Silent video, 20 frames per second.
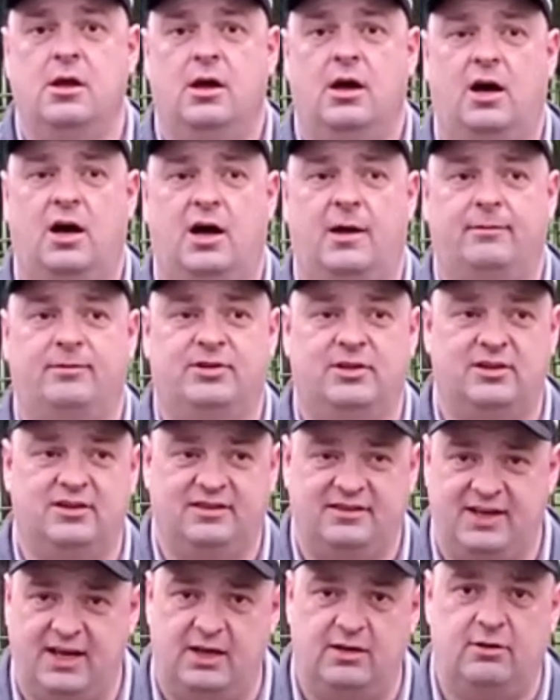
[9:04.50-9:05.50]
So the
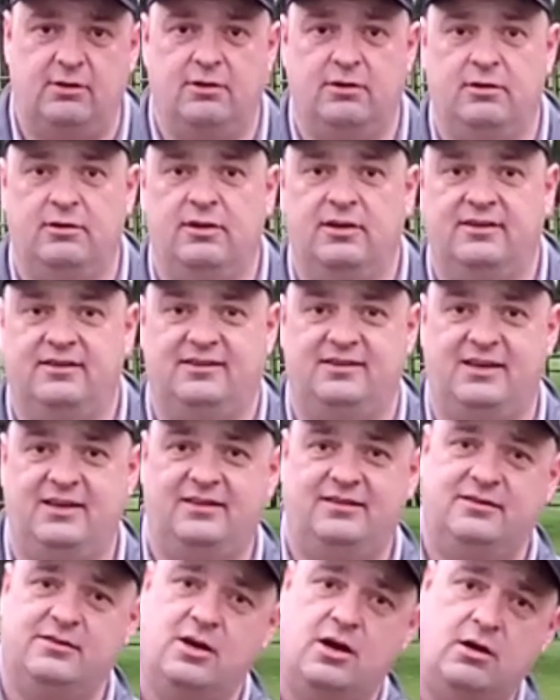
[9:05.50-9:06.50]
Standard
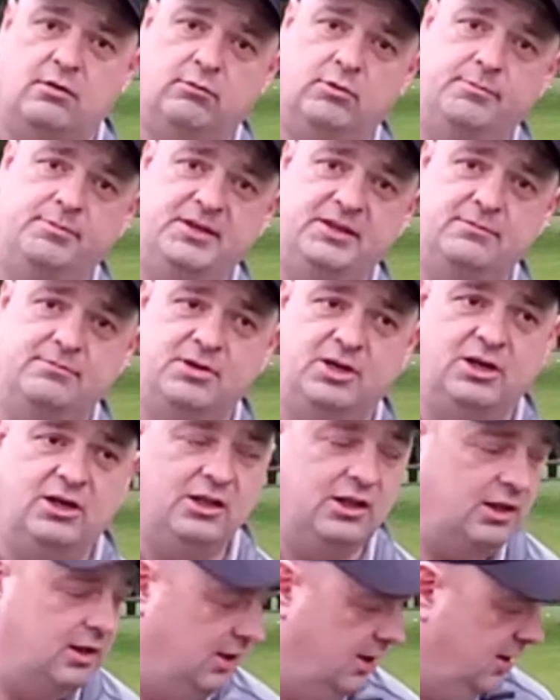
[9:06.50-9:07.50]
Z-Star will be the
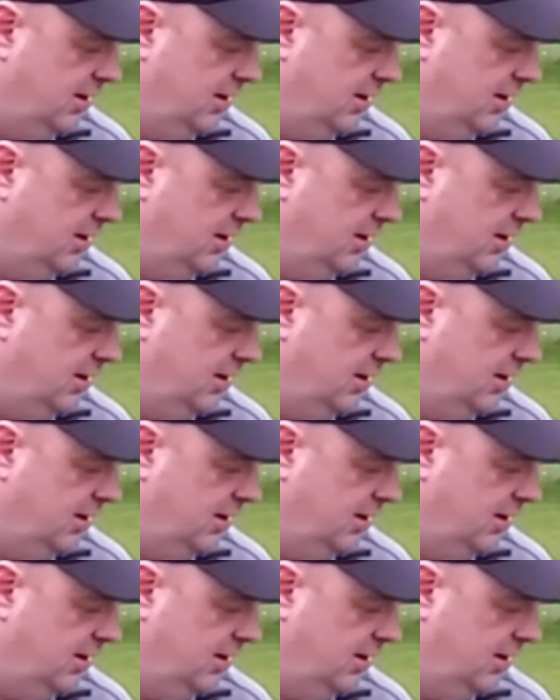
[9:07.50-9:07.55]
ball.